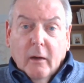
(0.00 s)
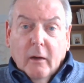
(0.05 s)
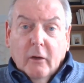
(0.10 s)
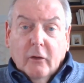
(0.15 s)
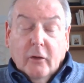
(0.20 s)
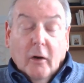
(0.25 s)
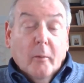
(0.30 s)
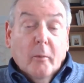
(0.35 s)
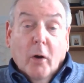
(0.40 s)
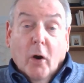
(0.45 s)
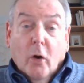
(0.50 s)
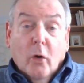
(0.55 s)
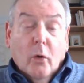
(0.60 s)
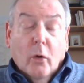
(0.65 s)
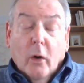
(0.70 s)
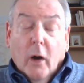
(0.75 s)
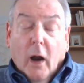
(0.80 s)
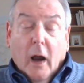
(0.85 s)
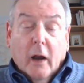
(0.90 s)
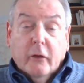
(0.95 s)

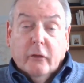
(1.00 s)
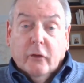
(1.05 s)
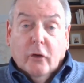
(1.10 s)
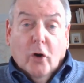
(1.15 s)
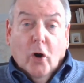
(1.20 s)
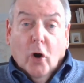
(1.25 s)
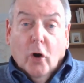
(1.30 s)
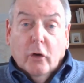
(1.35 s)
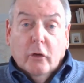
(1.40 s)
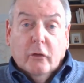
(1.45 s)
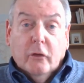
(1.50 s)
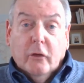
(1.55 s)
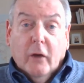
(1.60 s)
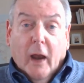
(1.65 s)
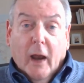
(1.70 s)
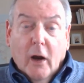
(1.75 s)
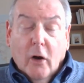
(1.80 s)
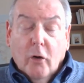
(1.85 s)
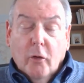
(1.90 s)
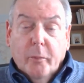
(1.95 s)
somehow ask God's
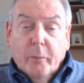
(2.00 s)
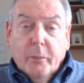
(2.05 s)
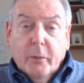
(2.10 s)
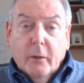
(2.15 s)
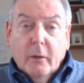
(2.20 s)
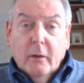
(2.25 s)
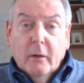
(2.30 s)
help